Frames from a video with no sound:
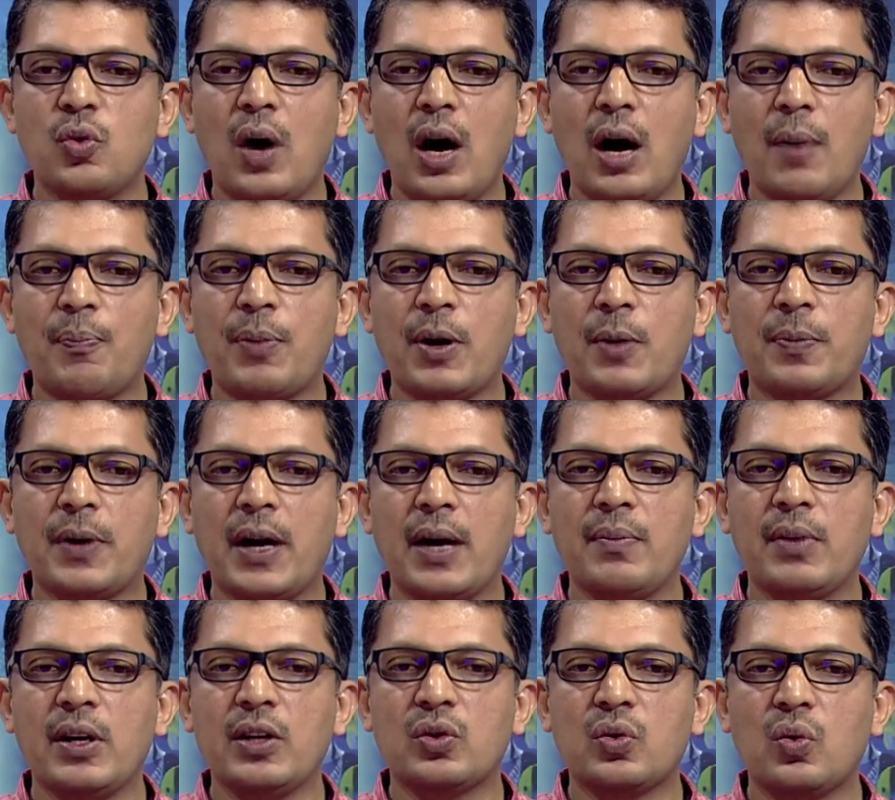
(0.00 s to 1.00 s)
to upper
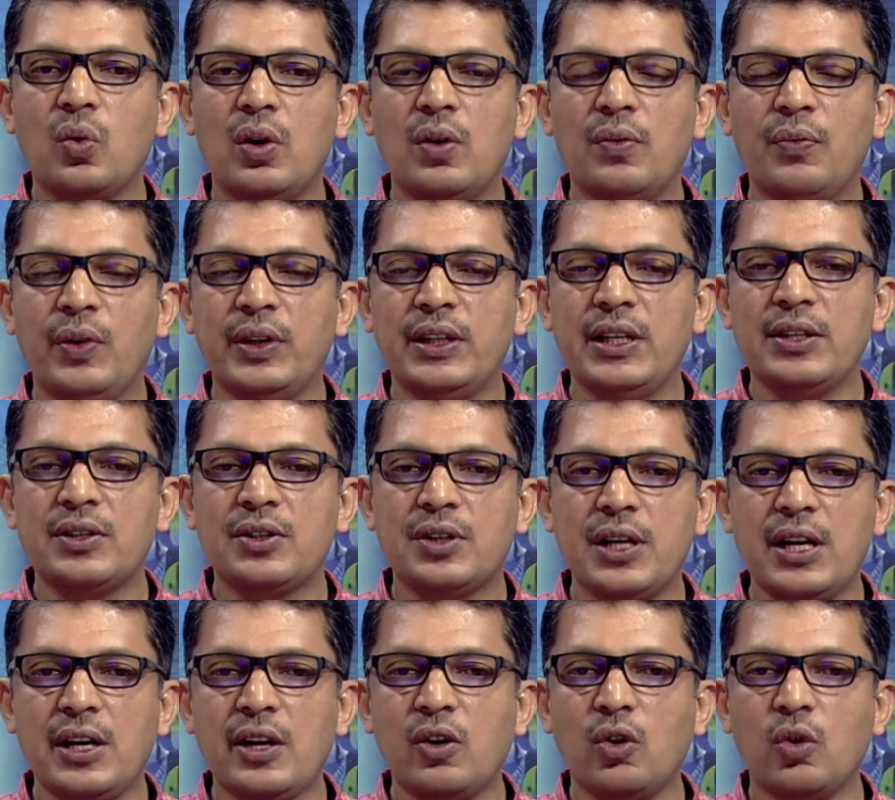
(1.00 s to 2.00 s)
primary school within
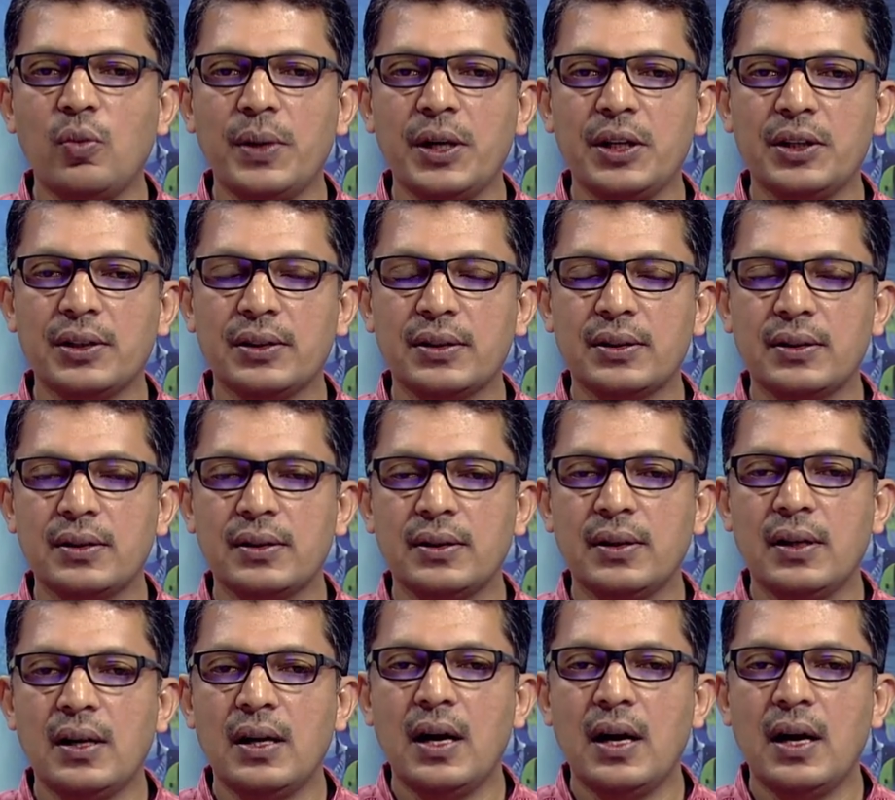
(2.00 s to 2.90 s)
3 kilometers.